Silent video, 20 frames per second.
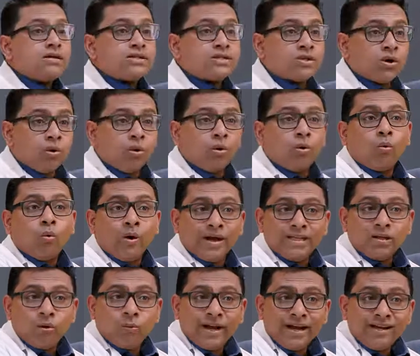So,
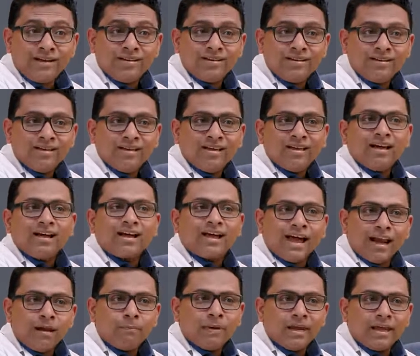why the wait?
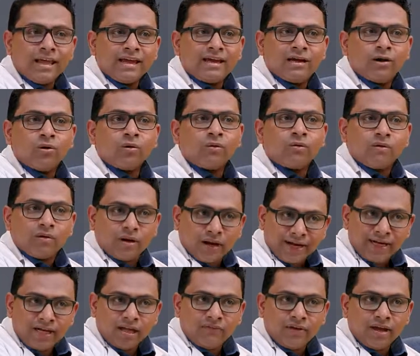Gulp an iGlow
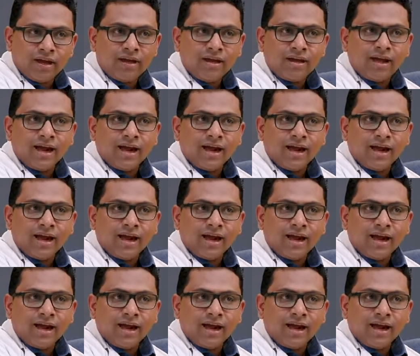right away